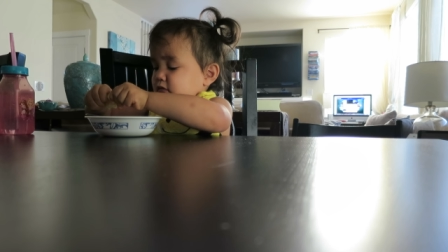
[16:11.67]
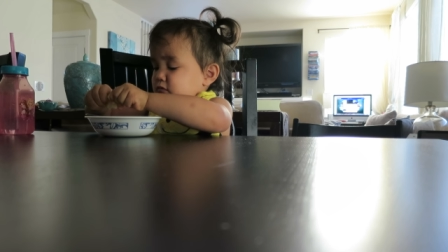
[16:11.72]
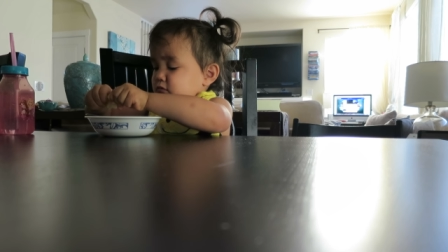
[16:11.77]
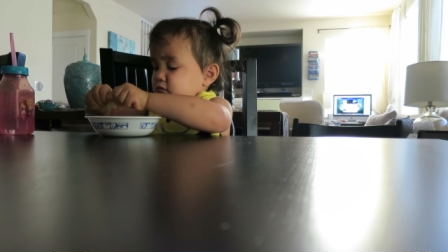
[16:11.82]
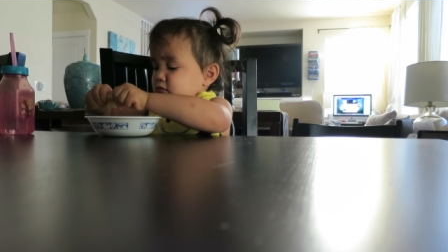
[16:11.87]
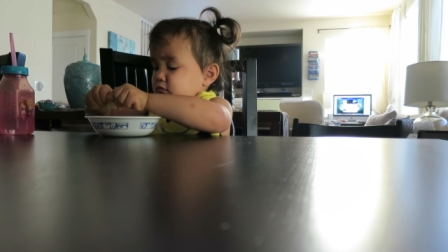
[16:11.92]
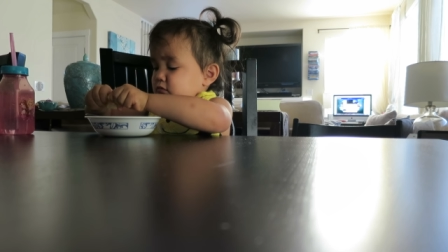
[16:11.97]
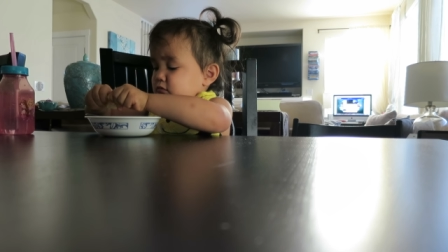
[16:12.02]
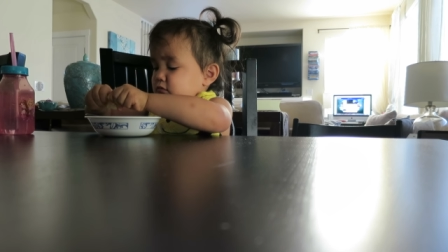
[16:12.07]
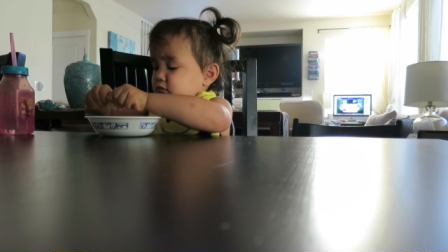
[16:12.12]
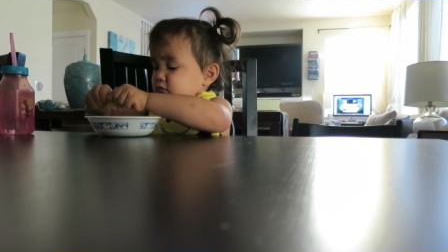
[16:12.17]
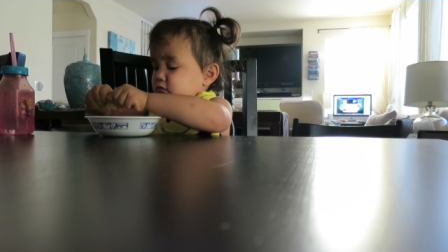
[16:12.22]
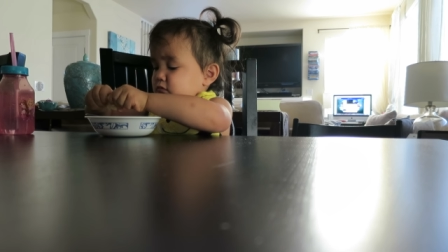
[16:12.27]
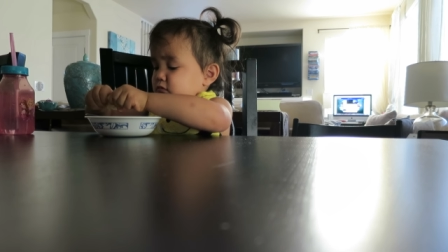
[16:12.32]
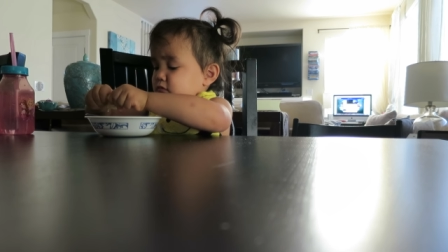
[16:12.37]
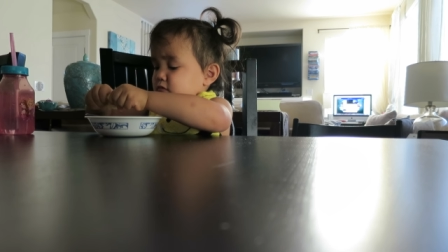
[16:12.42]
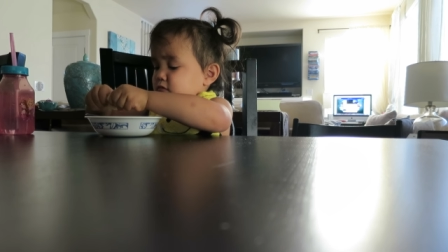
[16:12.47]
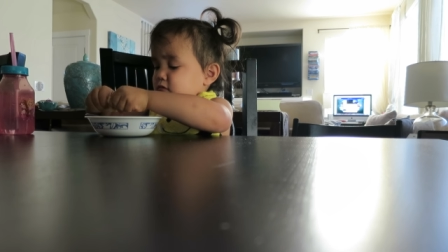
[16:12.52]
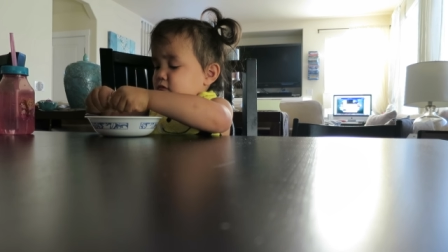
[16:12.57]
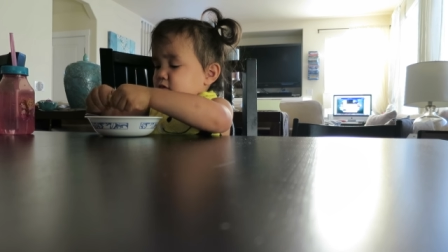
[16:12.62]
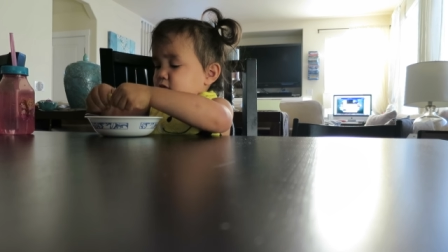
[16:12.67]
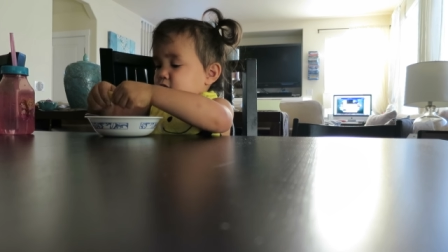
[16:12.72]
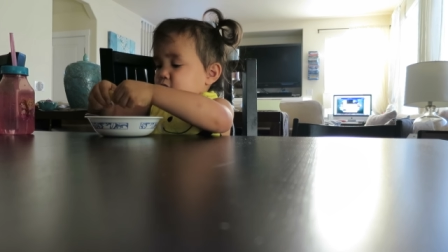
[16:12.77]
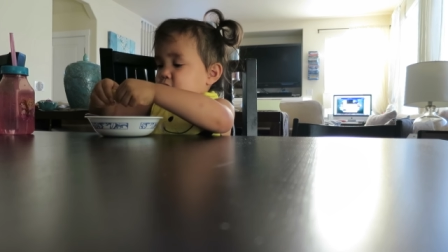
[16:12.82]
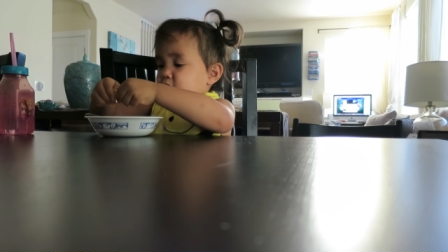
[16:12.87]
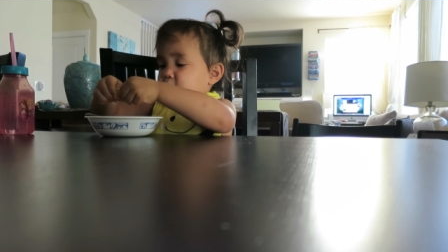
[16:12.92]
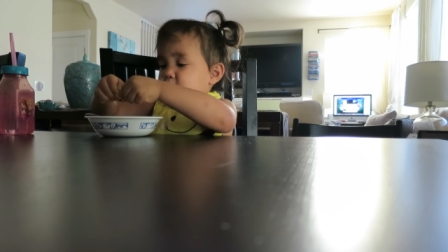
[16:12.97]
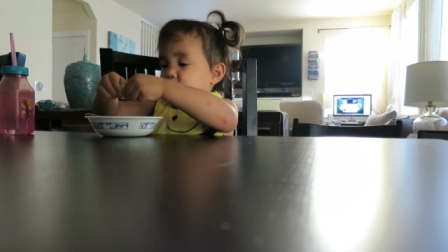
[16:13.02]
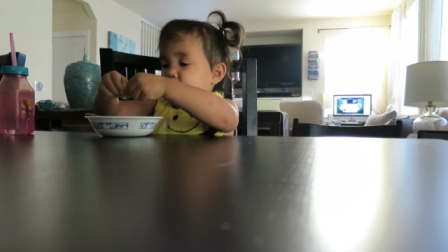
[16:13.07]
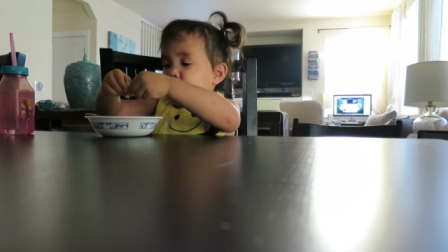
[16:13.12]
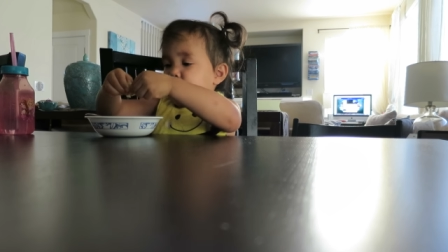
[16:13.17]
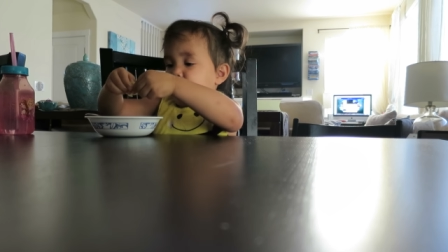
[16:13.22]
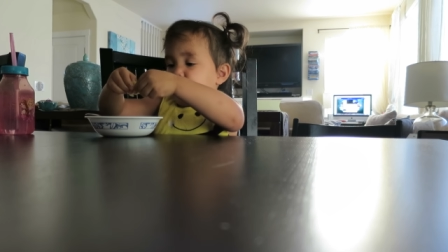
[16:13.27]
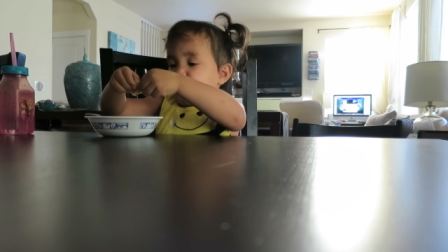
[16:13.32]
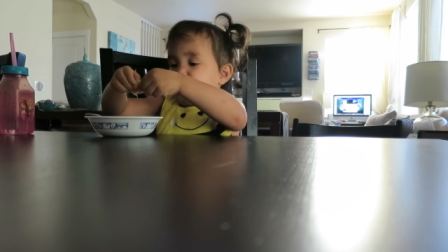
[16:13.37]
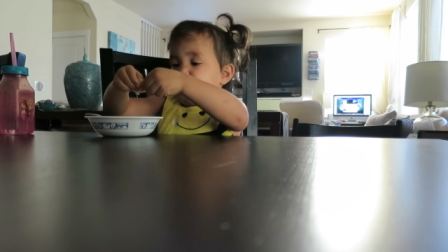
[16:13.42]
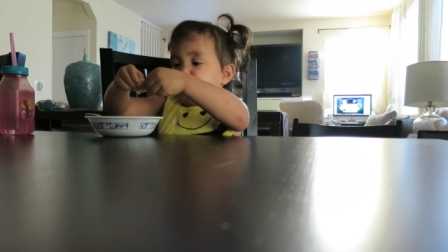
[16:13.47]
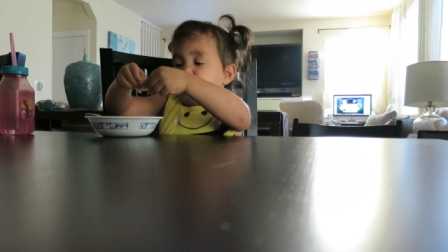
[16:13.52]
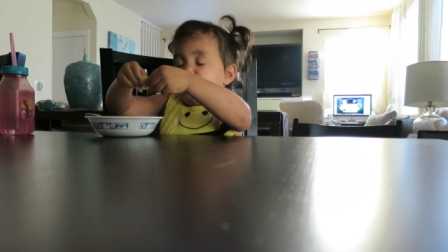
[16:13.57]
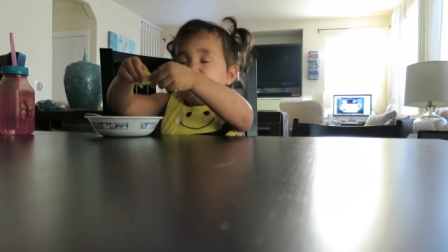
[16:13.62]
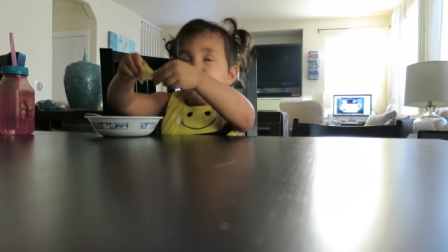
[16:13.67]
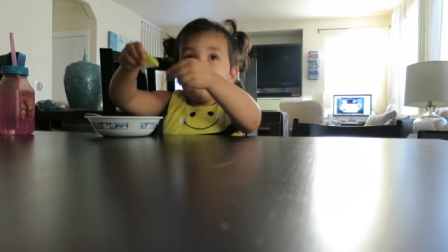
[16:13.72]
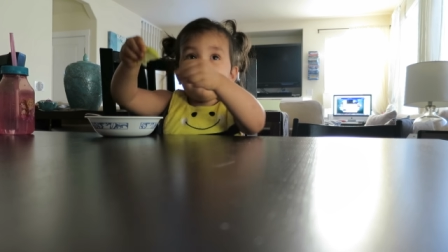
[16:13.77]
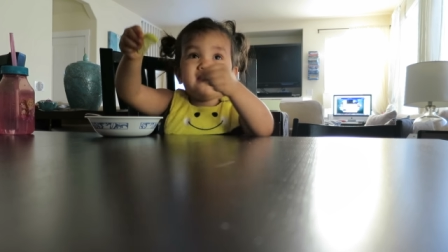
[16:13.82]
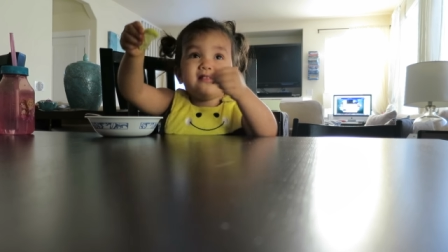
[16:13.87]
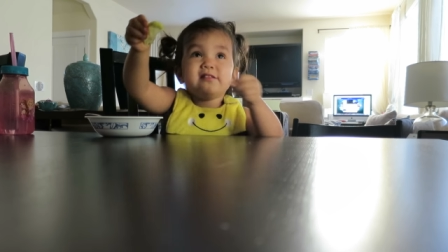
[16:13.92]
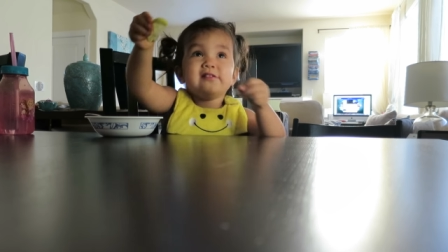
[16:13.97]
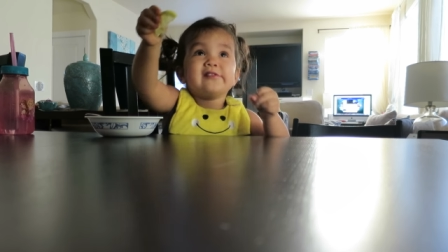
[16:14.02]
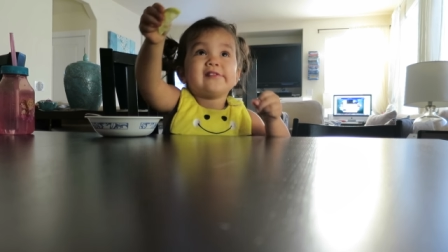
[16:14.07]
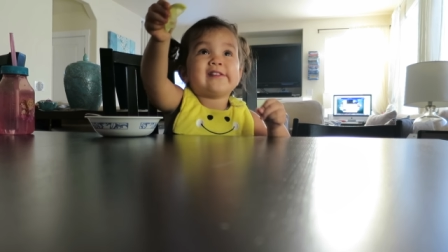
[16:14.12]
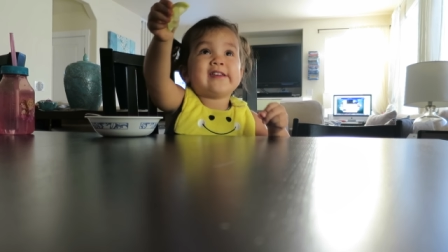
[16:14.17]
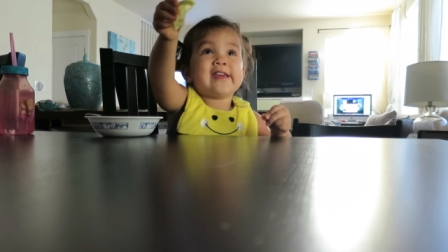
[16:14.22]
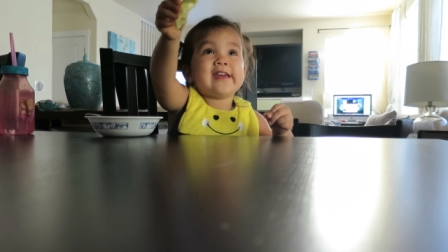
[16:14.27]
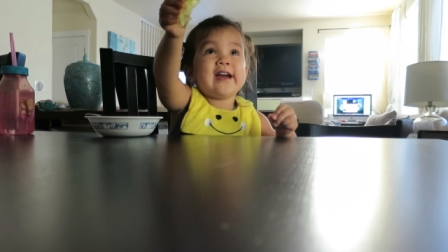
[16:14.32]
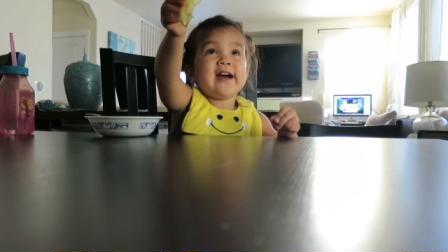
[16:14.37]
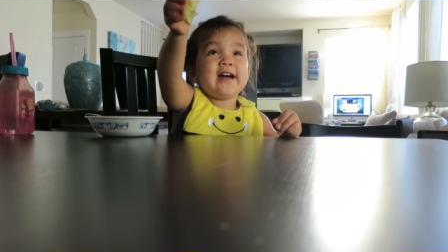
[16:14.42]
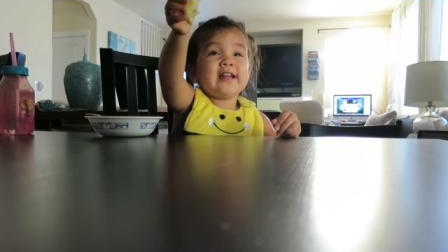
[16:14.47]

There you go. Very good.